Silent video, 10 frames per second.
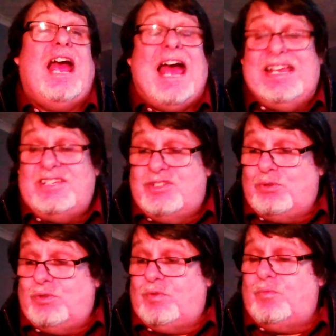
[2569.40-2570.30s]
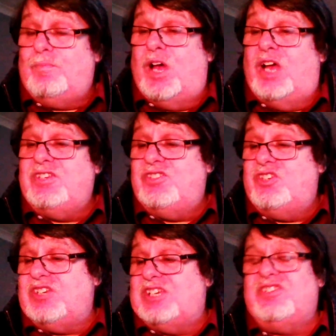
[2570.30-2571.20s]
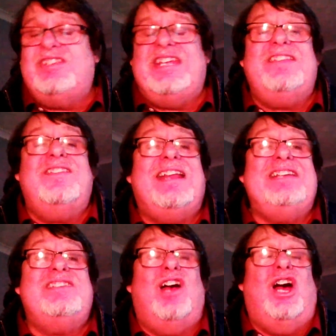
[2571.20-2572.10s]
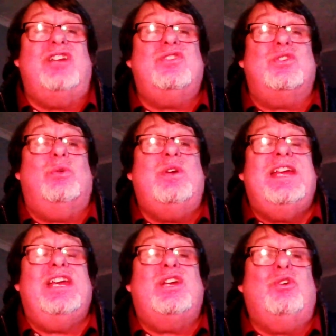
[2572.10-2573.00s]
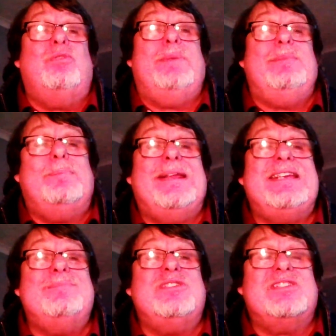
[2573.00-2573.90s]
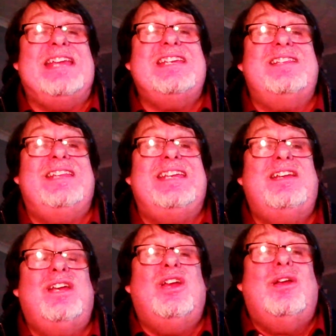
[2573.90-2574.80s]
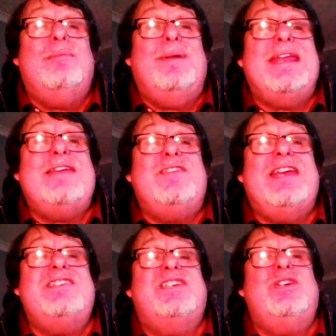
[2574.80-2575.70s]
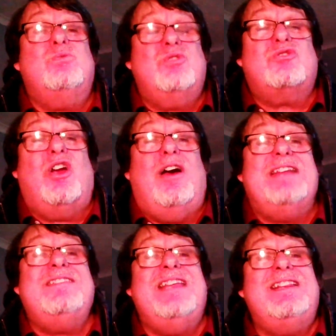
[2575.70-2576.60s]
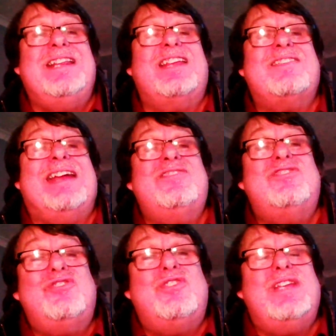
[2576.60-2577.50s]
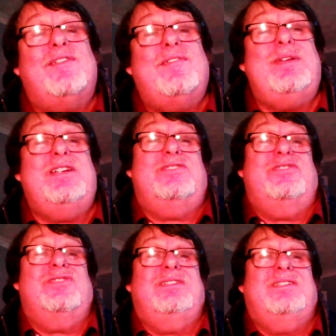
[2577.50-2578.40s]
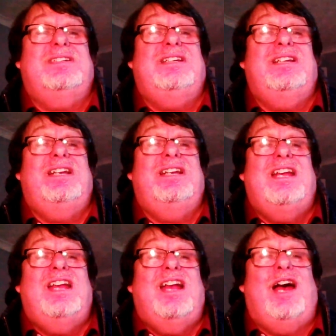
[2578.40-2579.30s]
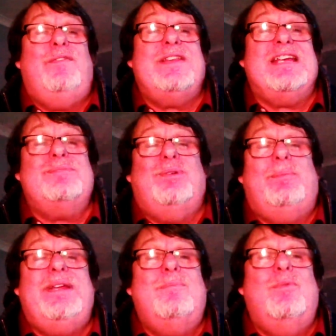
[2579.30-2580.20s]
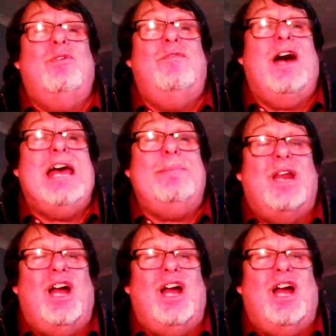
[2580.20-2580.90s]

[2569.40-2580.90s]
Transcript: As Martin suggested in the later article, it could be the police mistakenly believed he'd killed Stride and then linked that to the other murders. I think that's probably a more viable